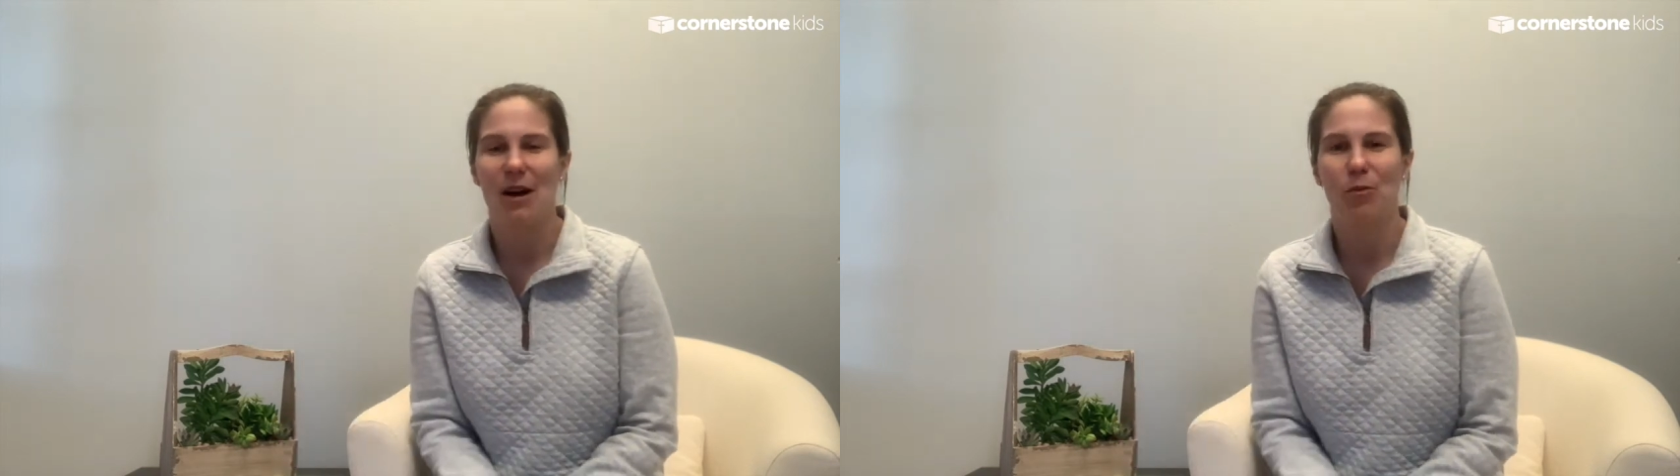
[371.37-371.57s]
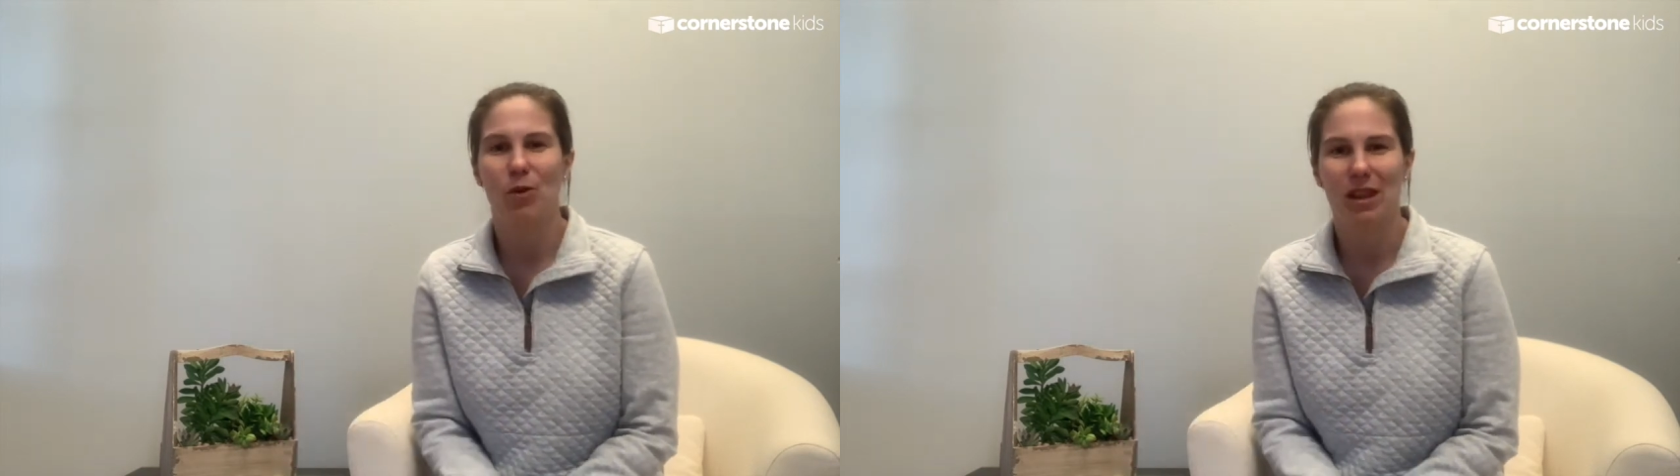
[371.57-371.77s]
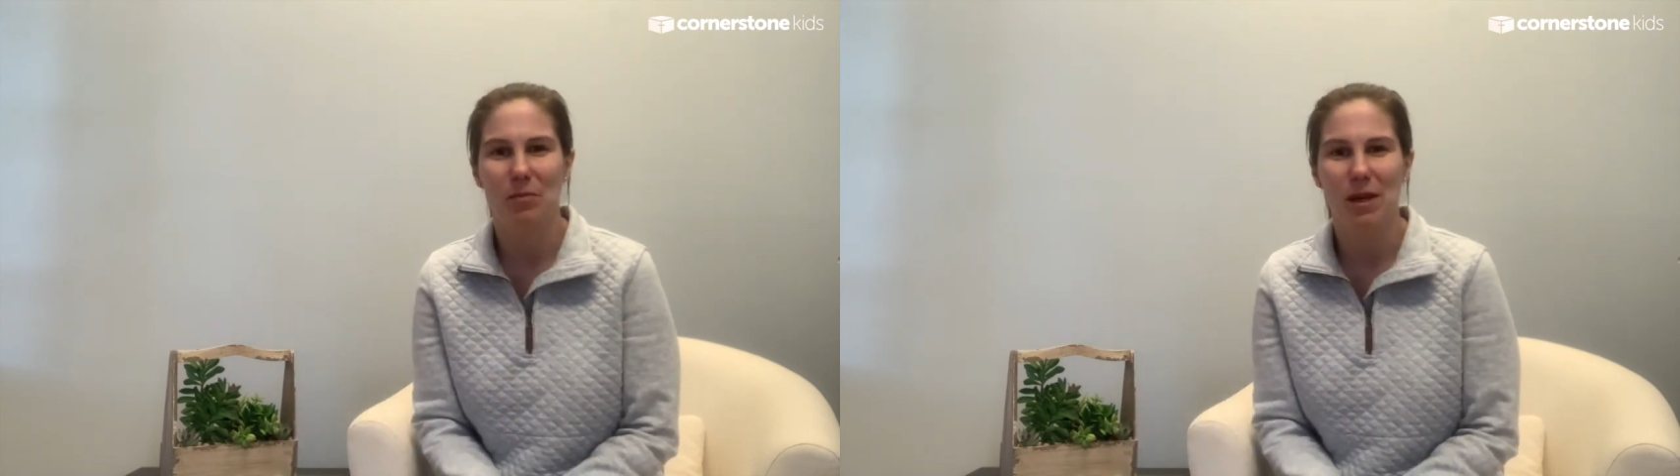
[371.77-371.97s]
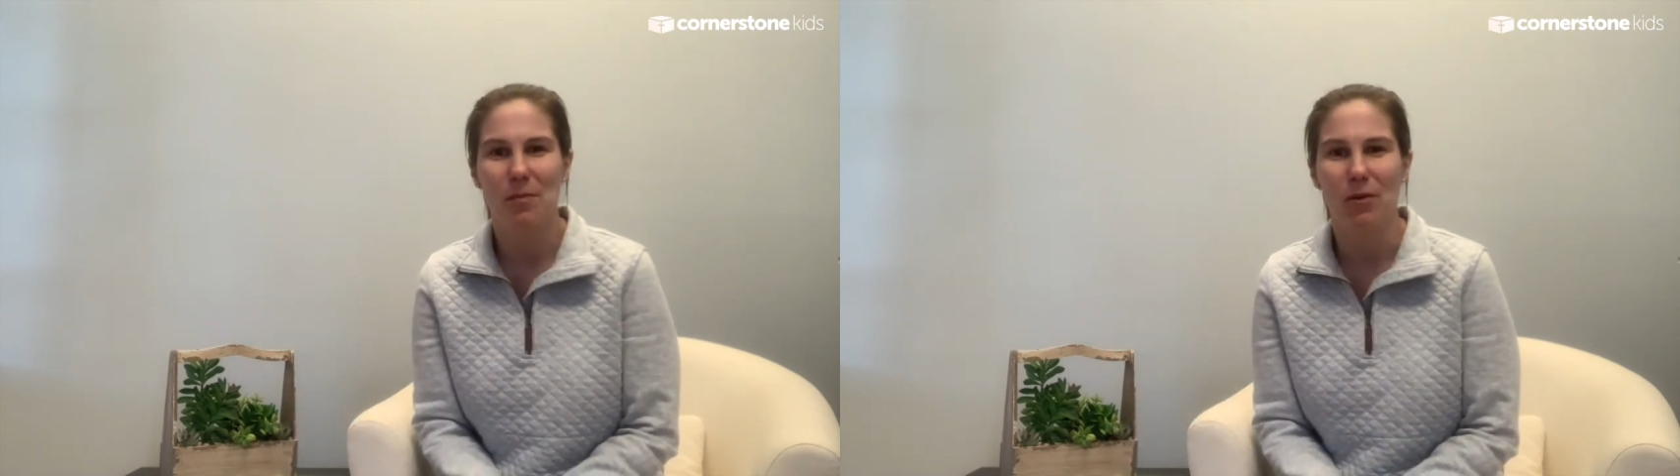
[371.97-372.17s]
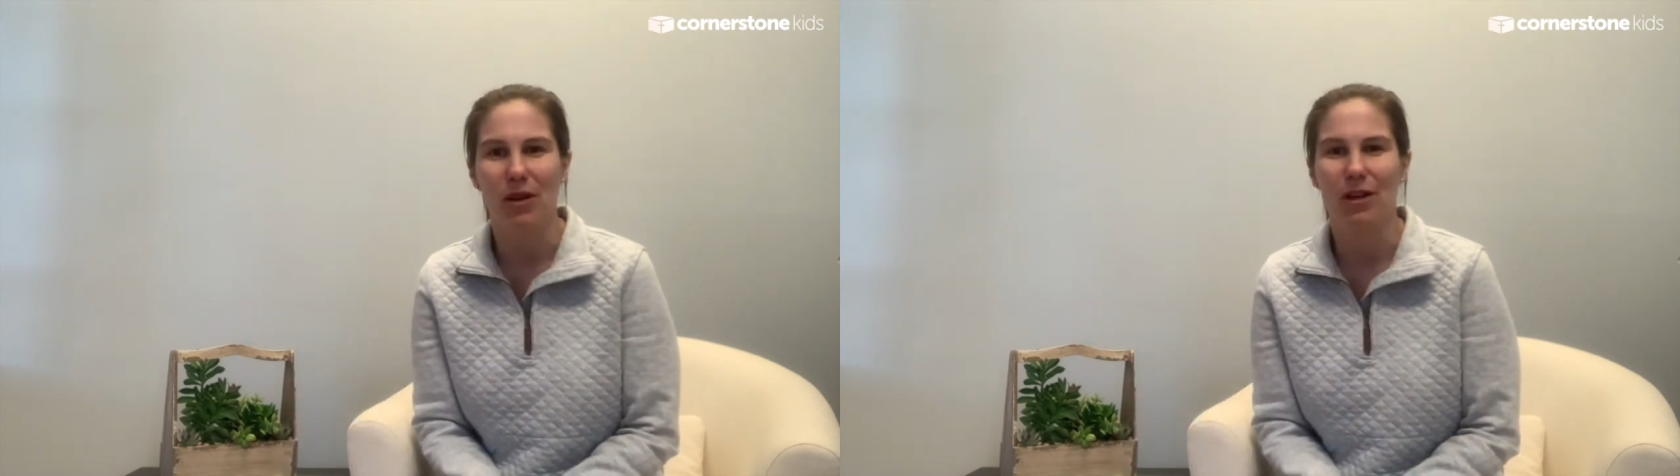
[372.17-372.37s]
with the
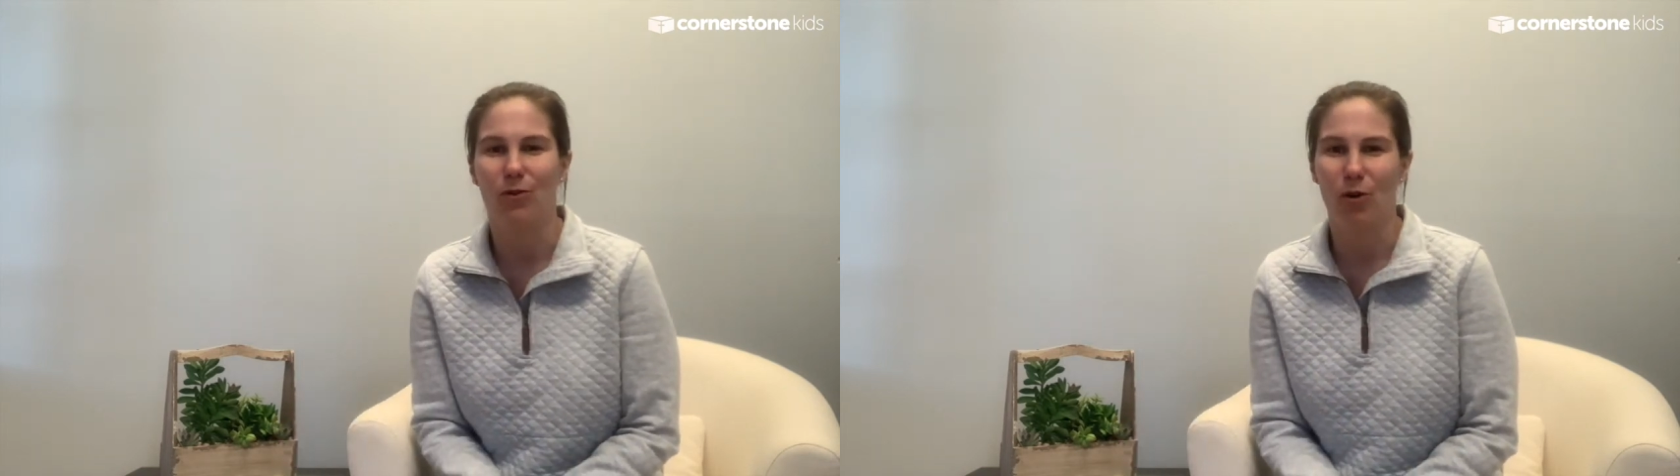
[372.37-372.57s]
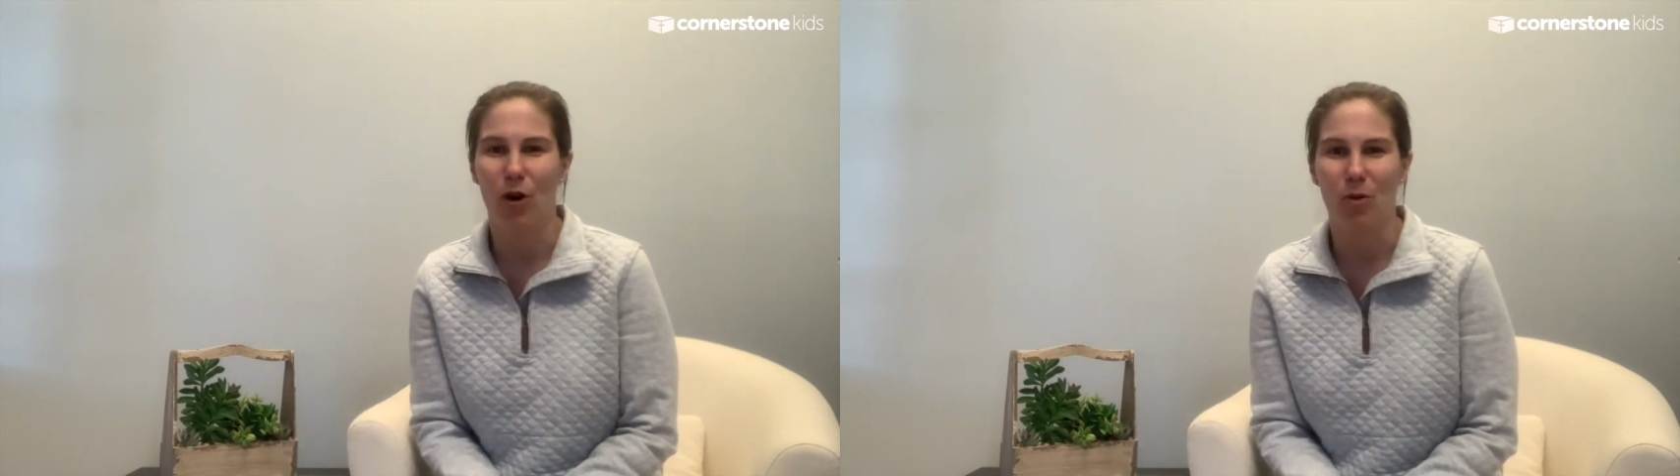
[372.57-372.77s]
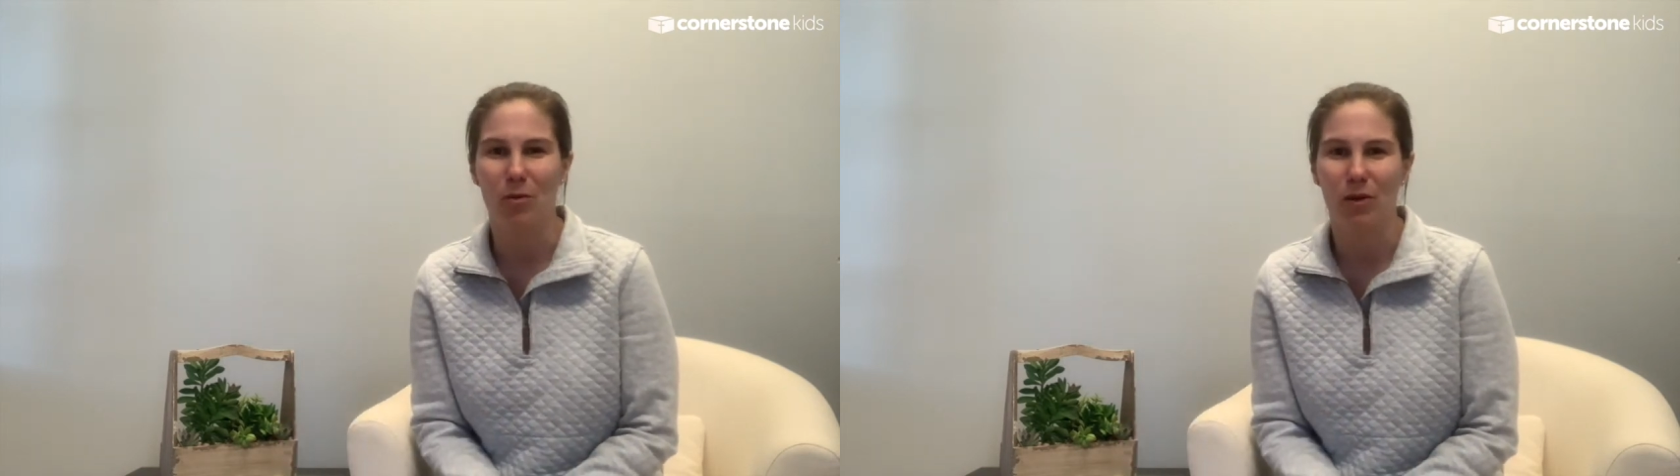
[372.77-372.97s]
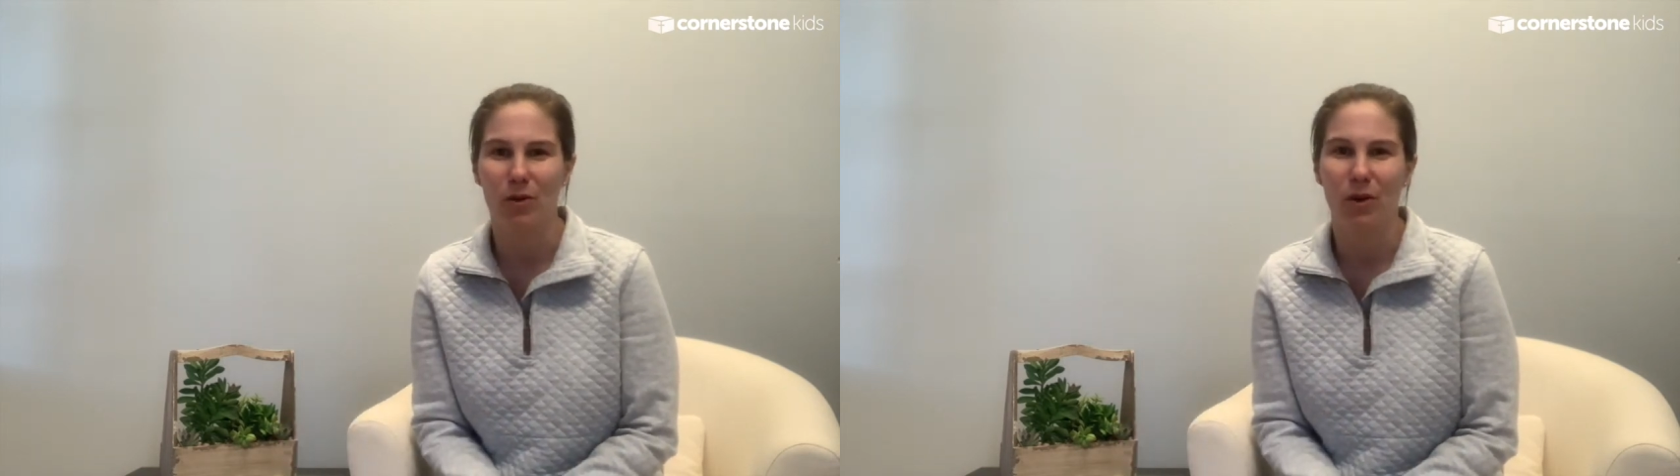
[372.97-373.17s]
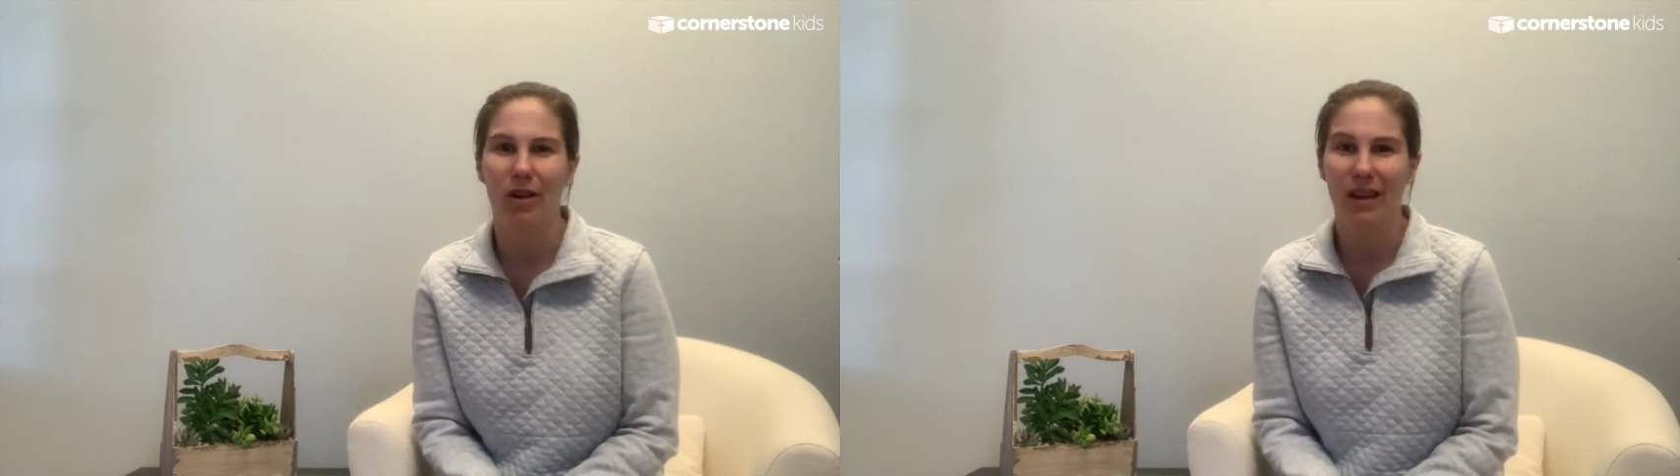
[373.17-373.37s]
people in Rome through a